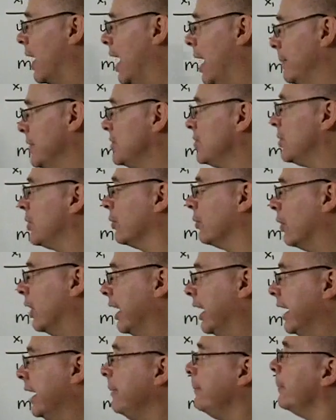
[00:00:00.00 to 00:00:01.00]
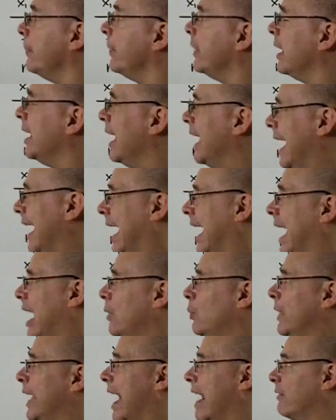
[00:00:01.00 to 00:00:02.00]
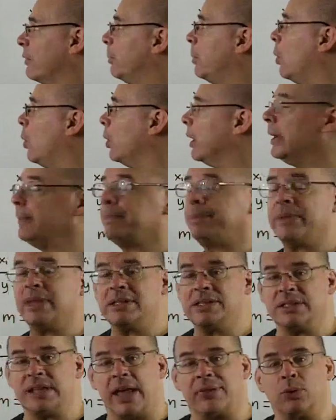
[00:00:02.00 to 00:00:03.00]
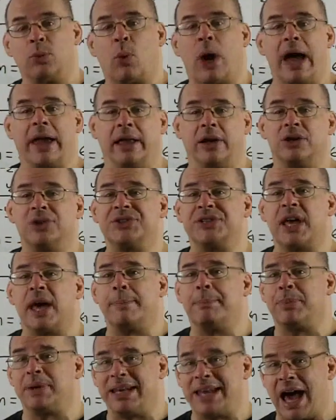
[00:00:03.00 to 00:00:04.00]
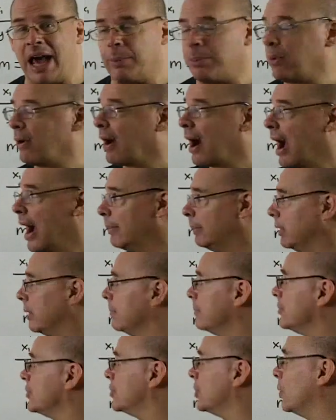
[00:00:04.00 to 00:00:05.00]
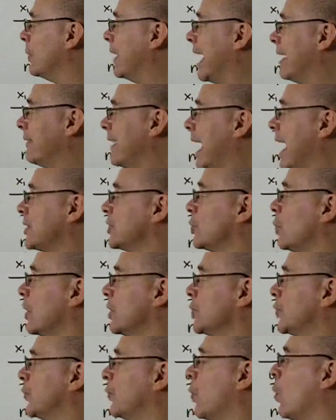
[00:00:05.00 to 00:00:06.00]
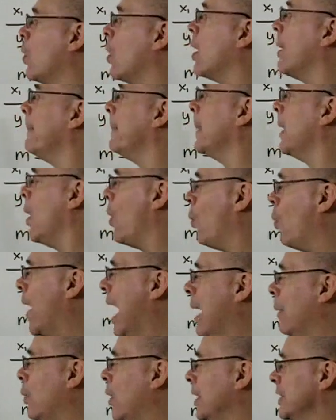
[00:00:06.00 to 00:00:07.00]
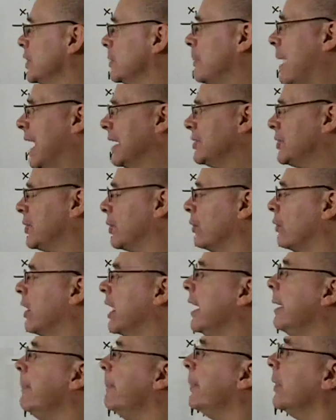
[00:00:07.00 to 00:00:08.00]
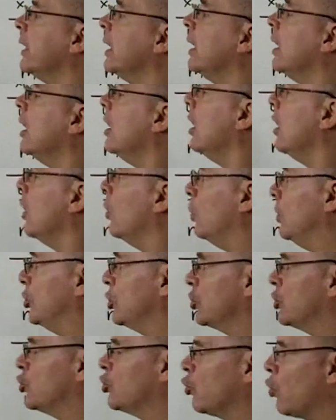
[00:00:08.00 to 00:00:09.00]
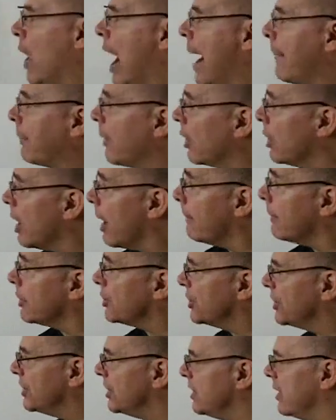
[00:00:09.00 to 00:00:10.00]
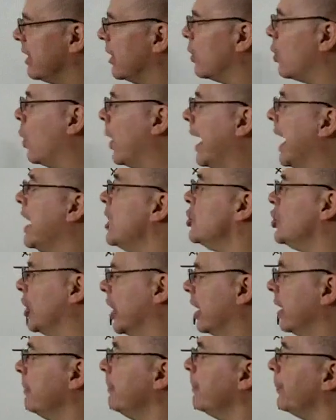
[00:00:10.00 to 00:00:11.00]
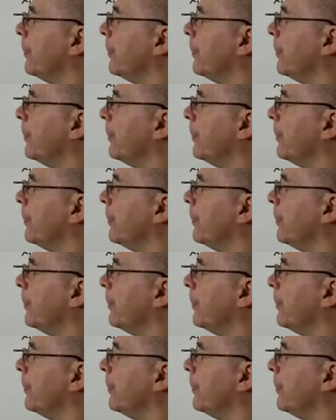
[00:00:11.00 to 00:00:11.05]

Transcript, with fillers: m is 3, and we have a point. It's not the y-intercept, but not a problem. So we have x1 is 4, y1 is minus 3. We just drop our numbers into the equation